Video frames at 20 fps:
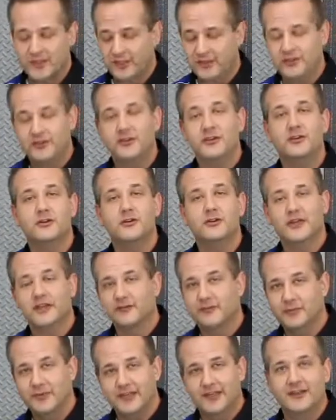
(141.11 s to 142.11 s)
You and
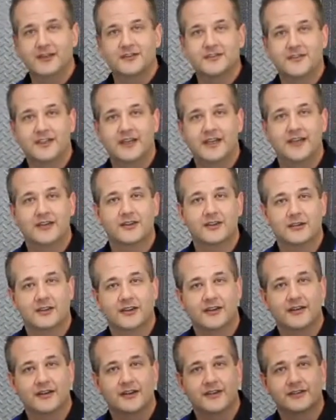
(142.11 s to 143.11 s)
everybody else that had their
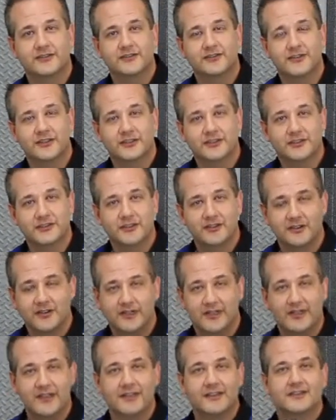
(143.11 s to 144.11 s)
letter answered on the show
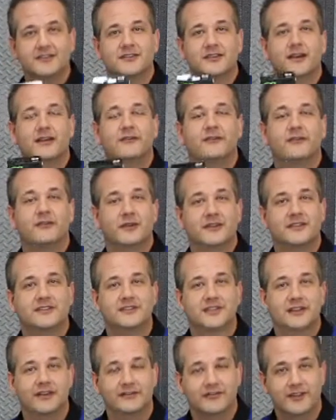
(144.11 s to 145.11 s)
today gets a free
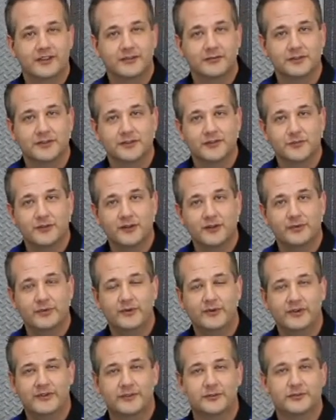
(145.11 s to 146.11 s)
set of E3 spark
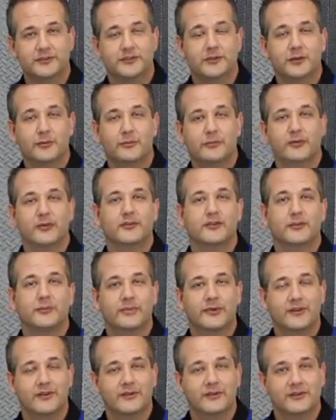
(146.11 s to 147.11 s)
plugs, which are born to
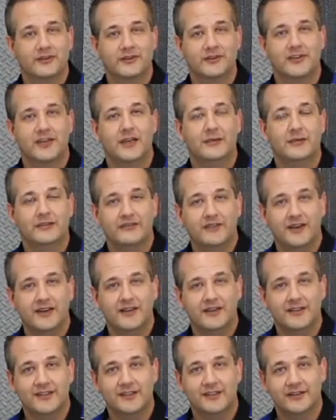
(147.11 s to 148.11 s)
burn with their Diamond
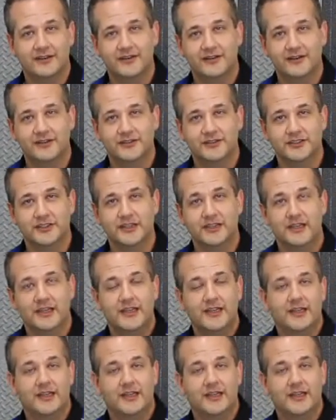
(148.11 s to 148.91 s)
Fire technology.